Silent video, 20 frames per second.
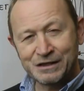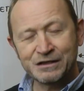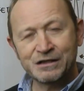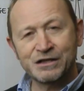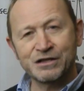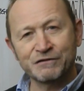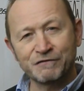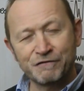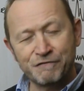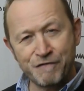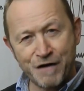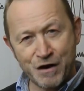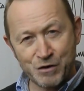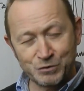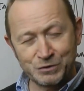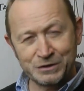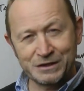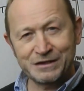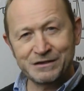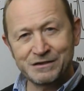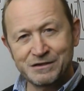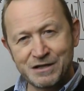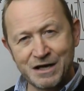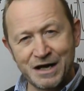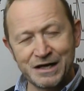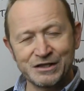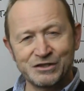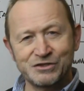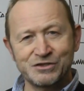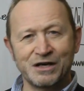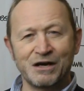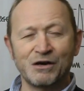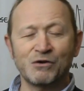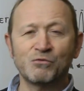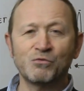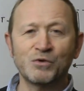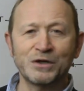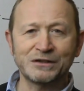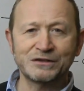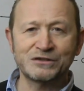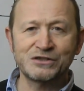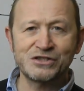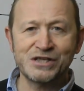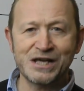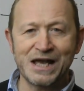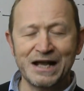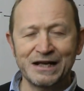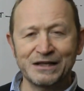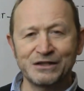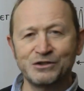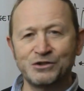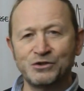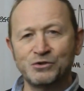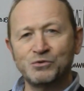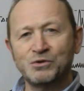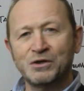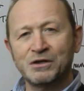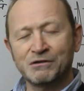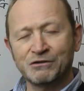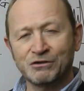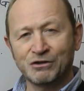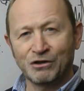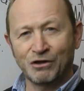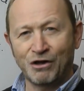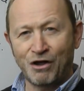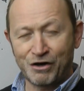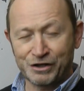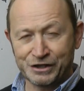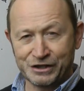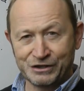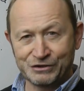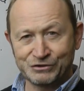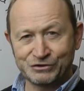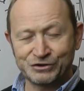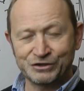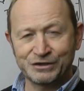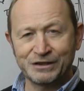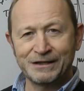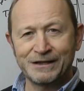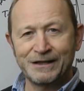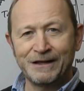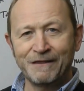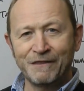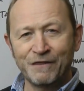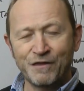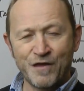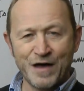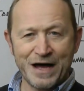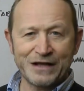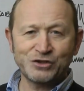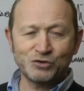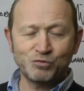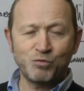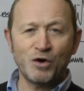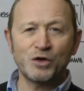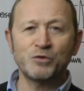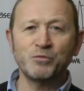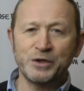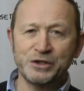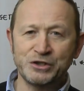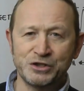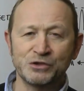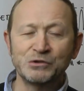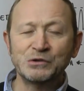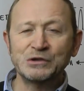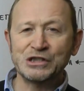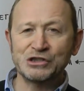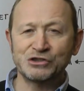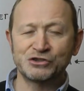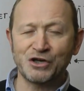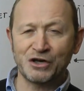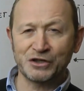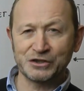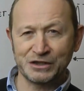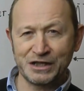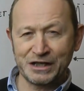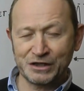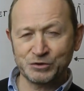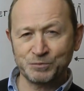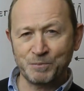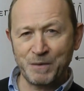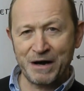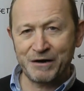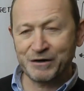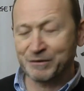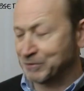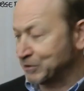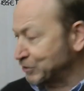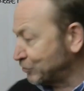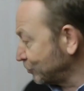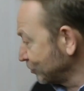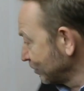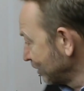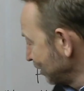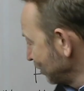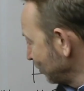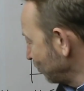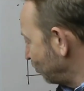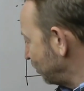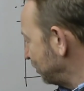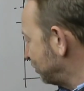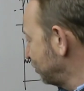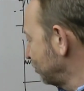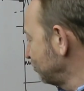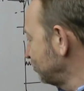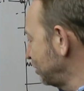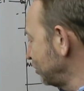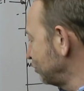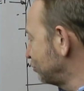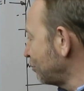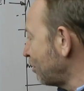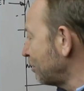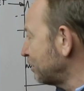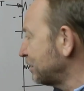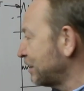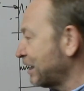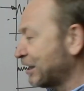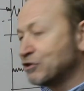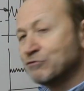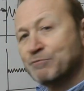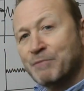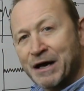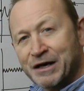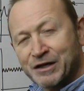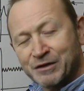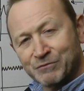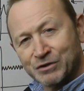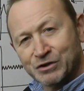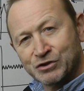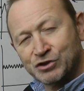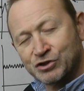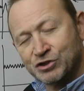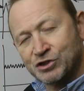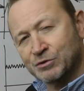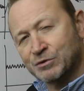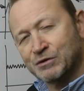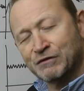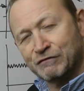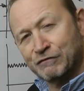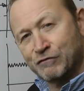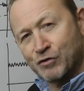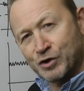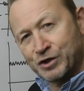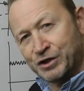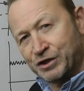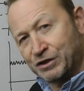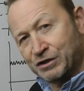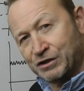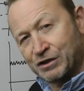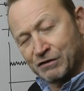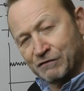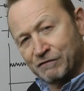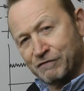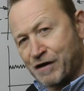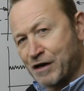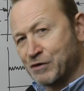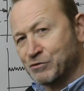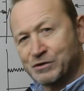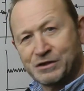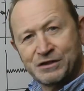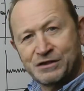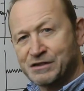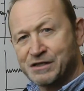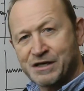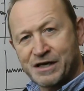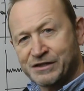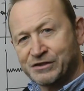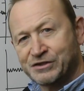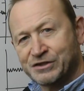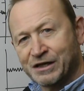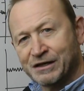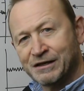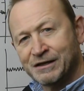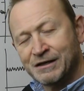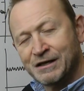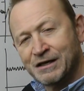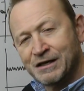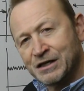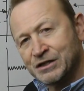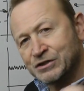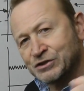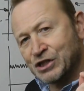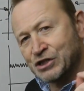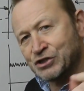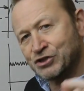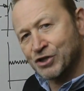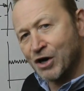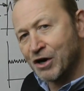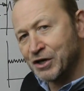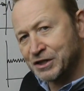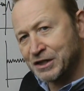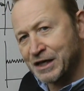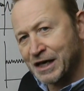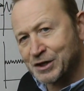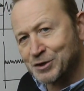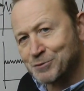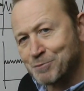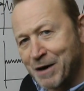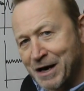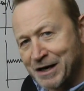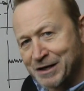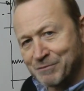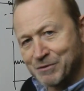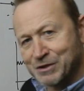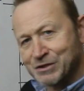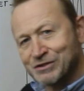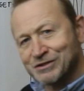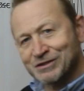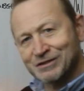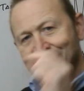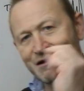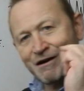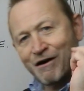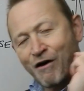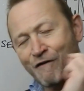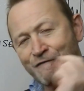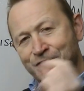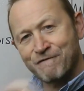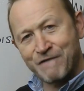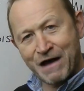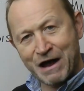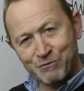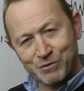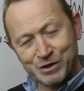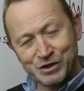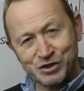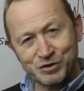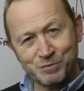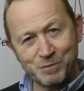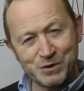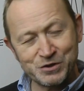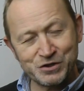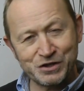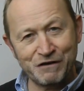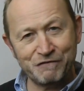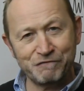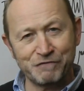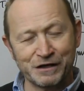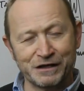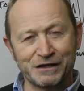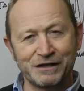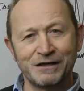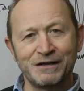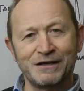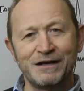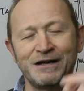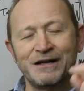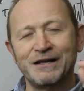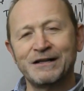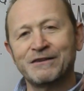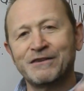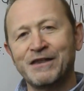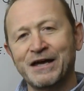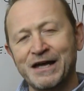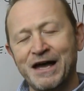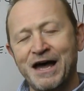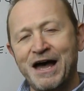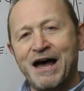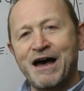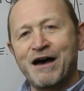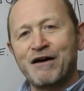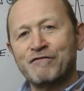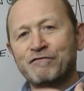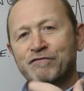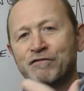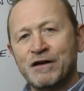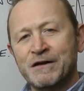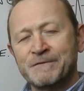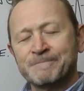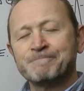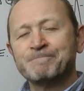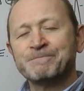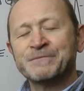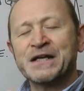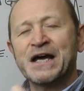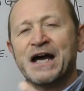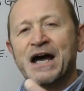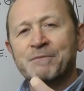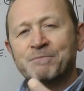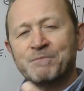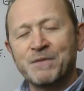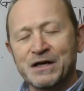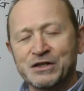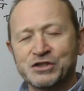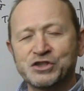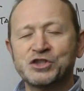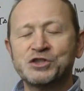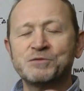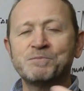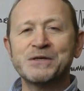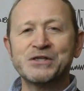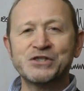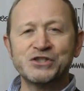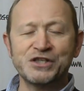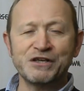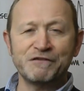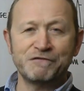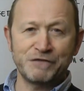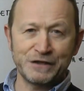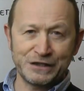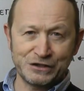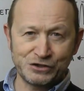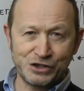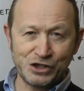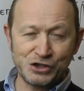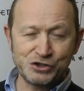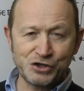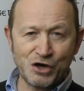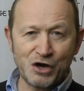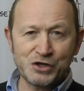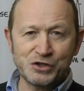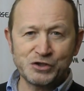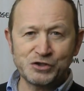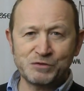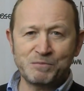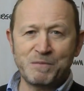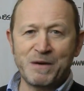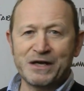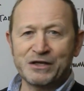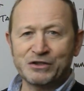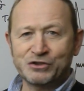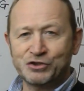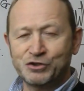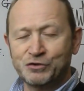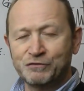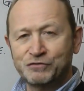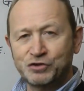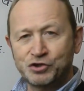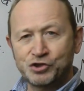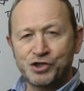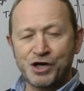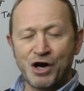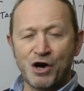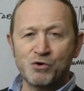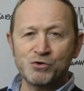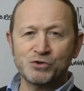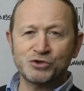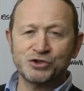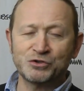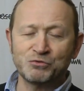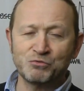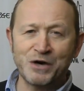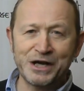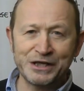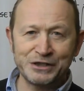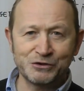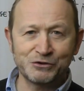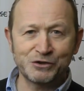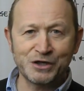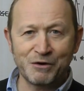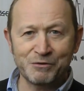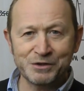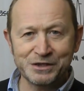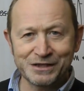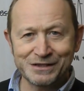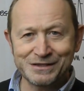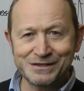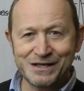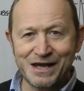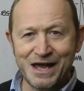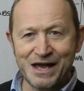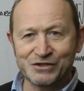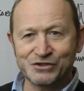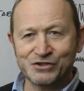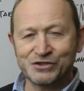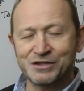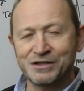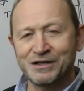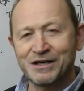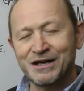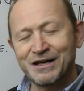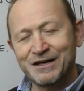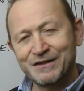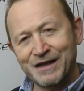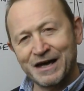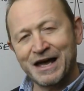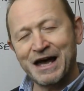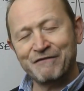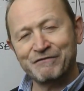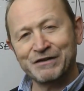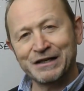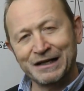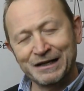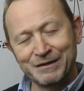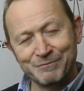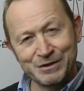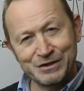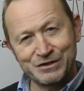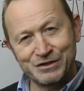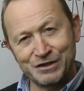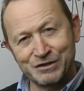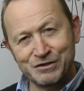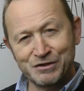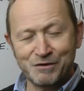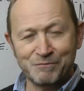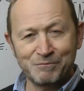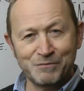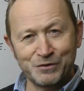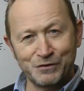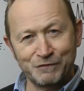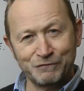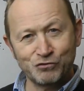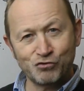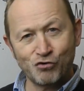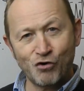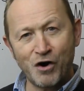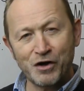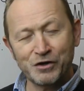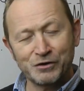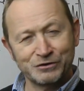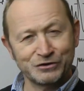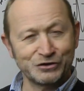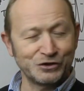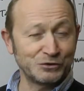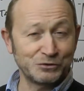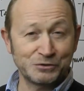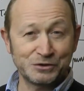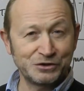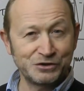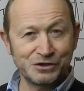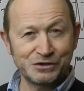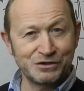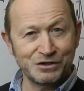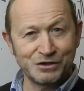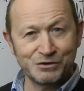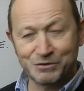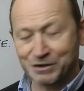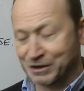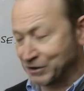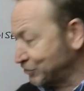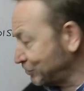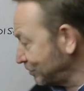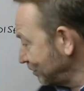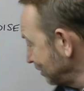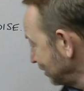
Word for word: Confounded data will tell you lies. That's why we do designed experiments. We do designed experiments to avoid confounded data. Designed experiments are very specific. They have a, a specific design space. You've chosen where you're going to test. They have a limited number of trials in order to do this.